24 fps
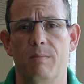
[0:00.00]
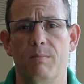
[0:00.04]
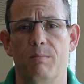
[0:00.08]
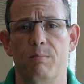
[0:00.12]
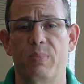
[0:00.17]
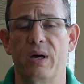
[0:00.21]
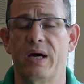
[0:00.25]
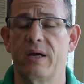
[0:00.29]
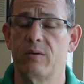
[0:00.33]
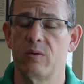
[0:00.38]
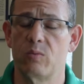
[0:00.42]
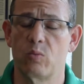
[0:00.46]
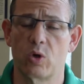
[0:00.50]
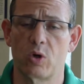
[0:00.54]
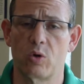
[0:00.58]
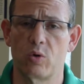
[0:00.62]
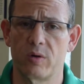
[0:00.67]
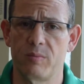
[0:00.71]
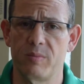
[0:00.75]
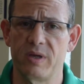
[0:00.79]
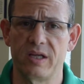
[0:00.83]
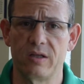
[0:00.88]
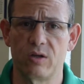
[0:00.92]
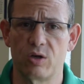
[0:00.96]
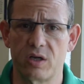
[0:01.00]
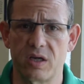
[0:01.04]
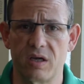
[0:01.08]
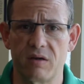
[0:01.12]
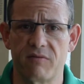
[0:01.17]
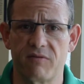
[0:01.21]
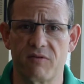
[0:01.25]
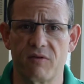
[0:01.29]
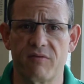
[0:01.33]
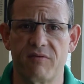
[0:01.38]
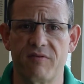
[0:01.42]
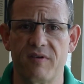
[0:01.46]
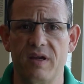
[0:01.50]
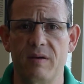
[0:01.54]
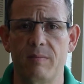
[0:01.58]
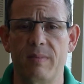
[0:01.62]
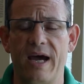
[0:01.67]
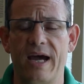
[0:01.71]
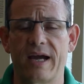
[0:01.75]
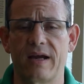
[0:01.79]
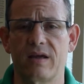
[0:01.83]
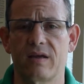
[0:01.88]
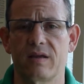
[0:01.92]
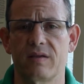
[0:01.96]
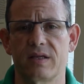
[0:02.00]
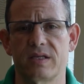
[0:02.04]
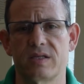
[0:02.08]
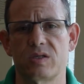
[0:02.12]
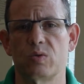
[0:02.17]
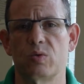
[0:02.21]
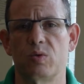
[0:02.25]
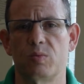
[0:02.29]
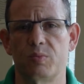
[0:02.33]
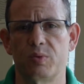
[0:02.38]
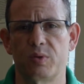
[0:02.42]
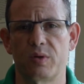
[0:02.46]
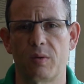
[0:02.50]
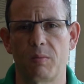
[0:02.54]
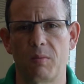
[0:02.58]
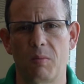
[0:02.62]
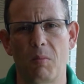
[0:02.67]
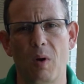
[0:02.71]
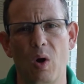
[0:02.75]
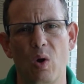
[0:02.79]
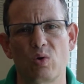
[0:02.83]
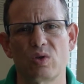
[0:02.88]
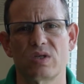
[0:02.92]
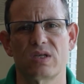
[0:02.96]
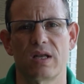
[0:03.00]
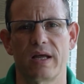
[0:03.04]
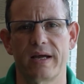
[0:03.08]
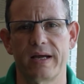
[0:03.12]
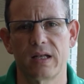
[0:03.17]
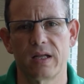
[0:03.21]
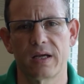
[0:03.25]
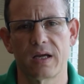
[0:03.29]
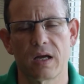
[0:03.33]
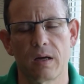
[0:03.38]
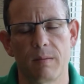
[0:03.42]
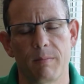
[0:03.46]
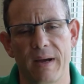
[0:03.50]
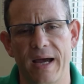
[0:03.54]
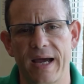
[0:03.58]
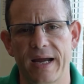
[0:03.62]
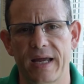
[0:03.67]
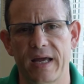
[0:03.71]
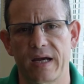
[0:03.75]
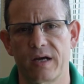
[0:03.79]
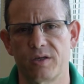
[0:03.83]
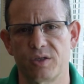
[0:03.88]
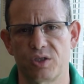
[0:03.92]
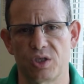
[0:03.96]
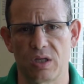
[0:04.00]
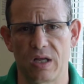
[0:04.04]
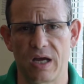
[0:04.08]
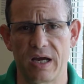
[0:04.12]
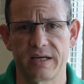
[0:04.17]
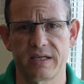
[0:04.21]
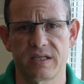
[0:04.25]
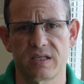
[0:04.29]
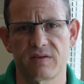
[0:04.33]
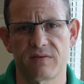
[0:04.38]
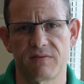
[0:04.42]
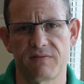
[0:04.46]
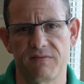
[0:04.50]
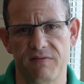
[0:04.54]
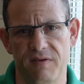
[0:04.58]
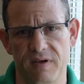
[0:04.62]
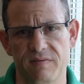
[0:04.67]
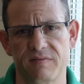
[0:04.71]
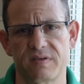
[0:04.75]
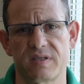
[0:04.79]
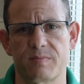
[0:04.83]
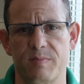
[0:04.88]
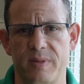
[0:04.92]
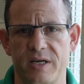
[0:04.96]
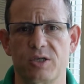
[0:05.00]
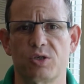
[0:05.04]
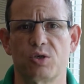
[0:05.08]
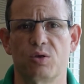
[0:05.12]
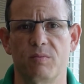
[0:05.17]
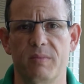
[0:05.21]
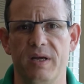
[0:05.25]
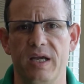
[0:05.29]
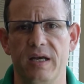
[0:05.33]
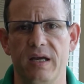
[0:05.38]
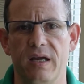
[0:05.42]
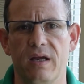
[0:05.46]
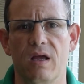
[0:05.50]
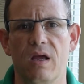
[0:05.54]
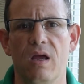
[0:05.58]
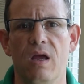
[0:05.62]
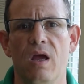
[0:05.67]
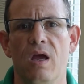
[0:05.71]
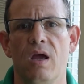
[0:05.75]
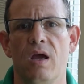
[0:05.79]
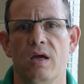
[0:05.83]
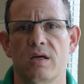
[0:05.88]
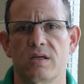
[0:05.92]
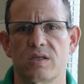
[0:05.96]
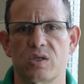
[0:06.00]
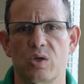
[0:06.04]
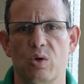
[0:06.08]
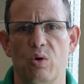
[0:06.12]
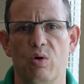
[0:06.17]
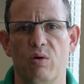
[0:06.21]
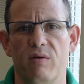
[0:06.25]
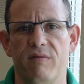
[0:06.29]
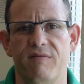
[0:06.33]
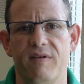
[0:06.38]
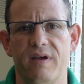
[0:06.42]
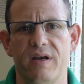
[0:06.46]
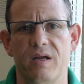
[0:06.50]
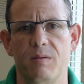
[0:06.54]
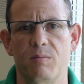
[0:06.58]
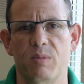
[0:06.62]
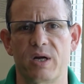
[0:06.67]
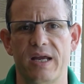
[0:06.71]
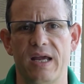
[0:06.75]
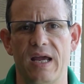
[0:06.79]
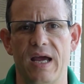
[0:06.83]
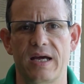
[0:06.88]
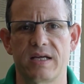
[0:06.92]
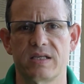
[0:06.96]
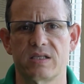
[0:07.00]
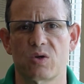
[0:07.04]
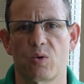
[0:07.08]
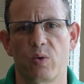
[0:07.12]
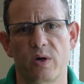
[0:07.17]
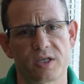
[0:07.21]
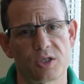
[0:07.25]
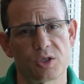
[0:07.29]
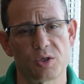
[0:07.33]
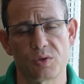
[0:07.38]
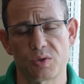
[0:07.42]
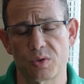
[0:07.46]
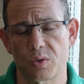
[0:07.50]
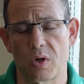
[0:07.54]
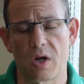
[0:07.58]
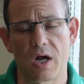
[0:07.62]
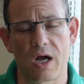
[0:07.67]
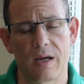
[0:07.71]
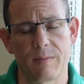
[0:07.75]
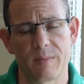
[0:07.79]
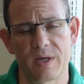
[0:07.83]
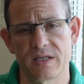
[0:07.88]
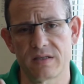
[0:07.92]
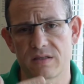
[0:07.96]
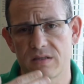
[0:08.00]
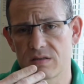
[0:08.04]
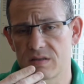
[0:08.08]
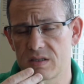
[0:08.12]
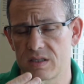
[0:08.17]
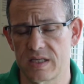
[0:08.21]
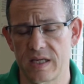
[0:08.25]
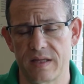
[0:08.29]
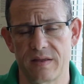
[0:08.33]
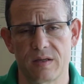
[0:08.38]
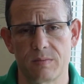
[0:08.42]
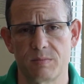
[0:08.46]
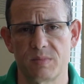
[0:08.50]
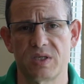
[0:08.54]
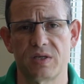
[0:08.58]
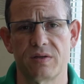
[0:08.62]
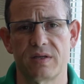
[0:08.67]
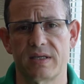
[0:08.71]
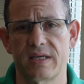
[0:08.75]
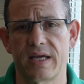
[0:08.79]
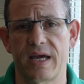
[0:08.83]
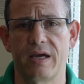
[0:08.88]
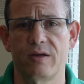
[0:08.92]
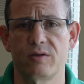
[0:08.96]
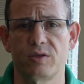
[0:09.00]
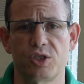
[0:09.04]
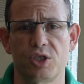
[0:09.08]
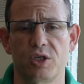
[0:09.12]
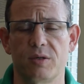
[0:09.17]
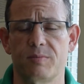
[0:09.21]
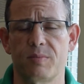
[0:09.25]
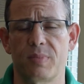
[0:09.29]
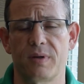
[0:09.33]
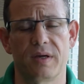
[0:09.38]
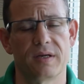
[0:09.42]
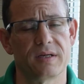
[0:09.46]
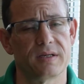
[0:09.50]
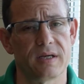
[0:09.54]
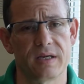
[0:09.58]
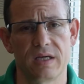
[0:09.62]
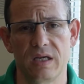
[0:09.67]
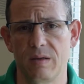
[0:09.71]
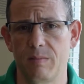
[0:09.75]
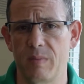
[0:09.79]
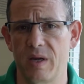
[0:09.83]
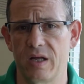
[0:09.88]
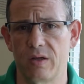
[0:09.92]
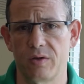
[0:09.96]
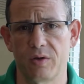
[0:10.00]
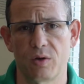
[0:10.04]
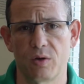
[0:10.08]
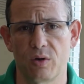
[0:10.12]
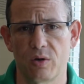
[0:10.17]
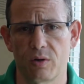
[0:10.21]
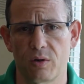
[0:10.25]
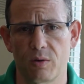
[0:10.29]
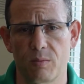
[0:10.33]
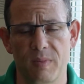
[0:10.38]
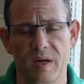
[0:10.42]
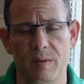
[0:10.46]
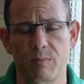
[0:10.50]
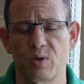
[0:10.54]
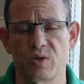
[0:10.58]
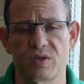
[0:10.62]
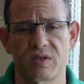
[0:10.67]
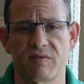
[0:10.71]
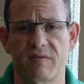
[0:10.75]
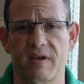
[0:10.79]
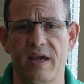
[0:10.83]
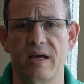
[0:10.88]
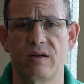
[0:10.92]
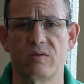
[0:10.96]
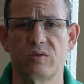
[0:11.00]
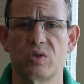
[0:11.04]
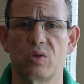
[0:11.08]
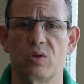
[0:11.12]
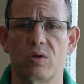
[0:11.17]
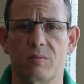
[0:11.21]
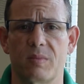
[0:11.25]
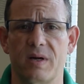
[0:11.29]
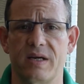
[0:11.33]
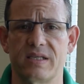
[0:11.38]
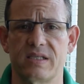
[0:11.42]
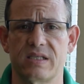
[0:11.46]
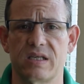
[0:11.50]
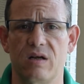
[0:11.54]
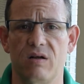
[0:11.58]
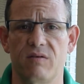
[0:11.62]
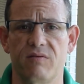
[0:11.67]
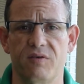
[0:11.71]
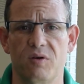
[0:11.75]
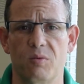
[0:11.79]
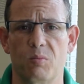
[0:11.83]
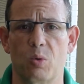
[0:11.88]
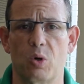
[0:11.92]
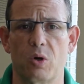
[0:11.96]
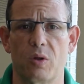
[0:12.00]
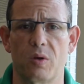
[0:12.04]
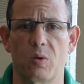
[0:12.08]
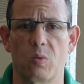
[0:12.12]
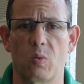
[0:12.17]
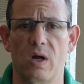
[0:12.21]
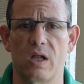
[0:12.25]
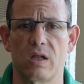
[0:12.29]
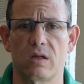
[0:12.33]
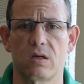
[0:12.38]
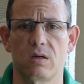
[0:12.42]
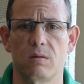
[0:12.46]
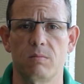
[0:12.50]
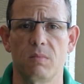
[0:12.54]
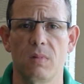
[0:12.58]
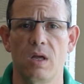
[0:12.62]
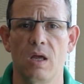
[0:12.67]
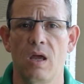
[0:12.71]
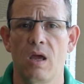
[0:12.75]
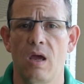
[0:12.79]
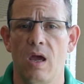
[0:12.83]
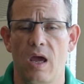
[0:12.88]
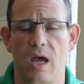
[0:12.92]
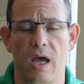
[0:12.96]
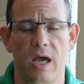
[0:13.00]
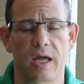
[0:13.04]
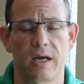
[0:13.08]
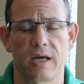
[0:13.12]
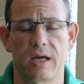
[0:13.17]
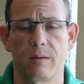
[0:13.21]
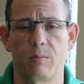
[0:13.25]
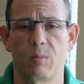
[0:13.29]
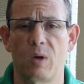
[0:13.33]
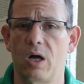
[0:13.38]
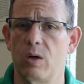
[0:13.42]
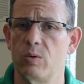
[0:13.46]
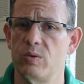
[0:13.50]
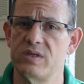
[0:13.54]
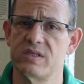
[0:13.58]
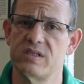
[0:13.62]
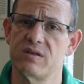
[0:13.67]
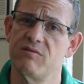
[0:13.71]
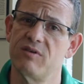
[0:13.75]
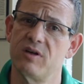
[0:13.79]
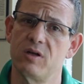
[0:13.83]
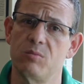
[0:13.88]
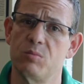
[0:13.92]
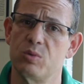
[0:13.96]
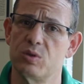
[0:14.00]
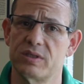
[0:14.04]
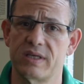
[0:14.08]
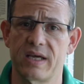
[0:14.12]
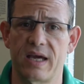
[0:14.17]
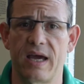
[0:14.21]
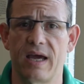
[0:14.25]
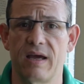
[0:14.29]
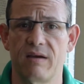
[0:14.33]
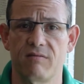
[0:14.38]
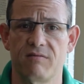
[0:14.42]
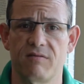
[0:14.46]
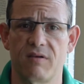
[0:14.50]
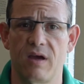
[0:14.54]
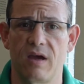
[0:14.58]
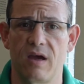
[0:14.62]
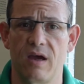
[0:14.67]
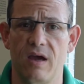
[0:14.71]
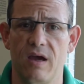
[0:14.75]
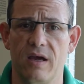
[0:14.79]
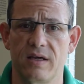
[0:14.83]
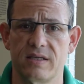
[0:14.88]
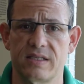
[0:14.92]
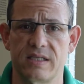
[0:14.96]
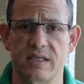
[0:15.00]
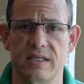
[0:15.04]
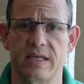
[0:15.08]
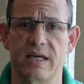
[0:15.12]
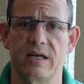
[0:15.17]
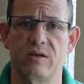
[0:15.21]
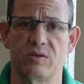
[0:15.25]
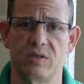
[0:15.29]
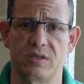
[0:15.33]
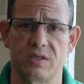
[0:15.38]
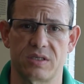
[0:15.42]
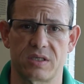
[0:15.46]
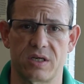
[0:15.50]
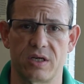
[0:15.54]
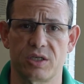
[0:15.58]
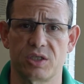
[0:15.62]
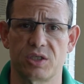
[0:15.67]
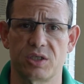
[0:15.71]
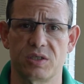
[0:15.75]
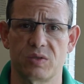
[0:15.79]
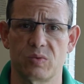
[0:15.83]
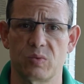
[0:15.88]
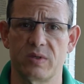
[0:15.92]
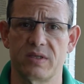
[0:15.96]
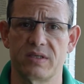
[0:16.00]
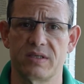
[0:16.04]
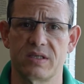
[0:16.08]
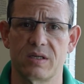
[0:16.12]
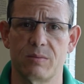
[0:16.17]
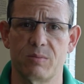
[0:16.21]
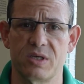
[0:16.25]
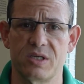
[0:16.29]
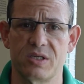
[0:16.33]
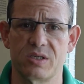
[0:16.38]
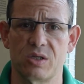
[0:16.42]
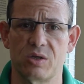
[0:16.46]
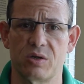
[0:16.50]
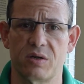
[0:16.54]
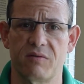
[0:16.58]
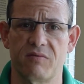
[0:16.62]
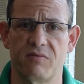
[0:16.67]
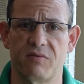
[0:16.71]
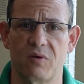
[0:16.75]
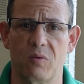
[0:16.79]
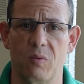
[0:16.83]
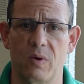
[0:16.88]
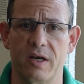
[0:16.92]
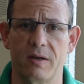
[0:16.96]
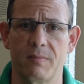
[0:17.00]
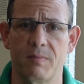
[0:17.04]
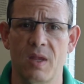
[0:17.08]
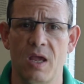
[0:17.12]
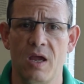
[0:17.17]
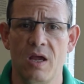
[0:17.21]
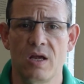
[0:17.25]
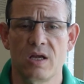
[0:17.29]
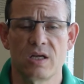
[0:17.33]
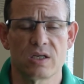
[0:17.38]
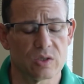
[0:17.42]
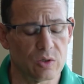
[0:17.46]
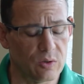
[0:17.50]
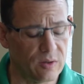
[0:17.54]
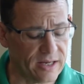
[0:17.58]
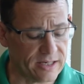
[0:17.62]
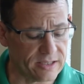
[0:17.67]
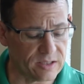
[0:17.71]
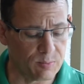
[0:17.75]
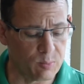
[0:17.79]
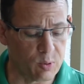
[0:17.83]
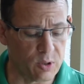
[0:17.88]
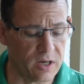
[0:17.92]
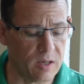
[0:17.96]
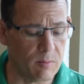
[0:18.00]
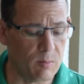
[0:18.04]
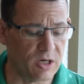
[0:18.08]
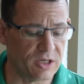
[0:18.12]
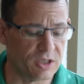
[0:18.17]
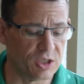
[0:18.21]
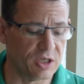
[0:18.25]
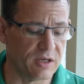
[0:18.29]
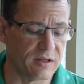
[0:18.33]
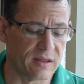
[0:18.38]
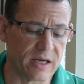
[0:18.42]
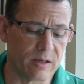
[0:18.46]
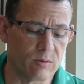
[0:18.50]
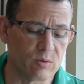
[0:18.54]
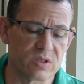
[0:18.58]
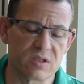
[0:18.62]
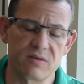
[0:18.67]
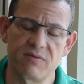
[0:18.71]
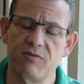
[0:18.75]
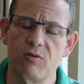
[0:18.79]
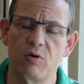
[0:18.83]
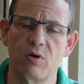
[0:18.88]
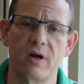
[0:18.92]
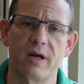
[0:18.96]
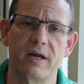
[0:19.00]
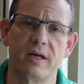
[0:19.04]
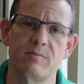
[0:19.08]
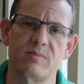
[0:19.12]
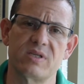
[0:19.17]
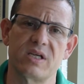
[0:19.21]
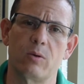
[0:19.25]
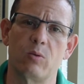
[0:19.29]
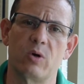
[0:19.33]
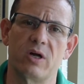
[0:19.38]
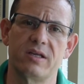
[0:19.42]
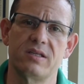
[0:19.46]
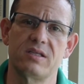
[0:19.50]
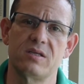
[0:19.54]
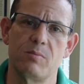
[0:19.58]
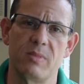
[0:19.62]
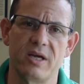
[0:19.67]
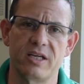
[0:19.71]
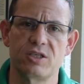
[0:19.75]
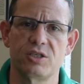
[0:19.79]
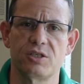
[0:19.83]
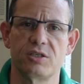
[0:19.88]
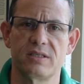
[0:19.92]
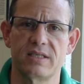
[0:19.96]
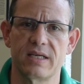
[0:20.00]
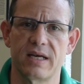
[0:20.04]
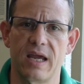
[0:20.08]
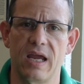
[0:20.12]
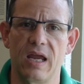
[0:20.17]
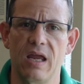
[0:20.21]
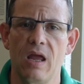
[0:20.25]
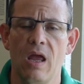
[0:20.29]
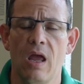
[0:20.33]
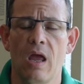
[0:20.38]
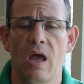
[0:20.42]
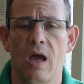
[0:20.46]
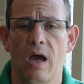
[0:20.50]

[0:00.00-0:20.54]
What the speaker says: but we're going to be looking for feedback. This will most likely come back at our July 5th special meeting. So if anybody has questions or comments, send them to the township, email your members of council or myself, you're more than welcome. And I'm always available to have sit-down discussions when somebody's looking for one. So that's pretty much it. That was the four items I wanted to mention today.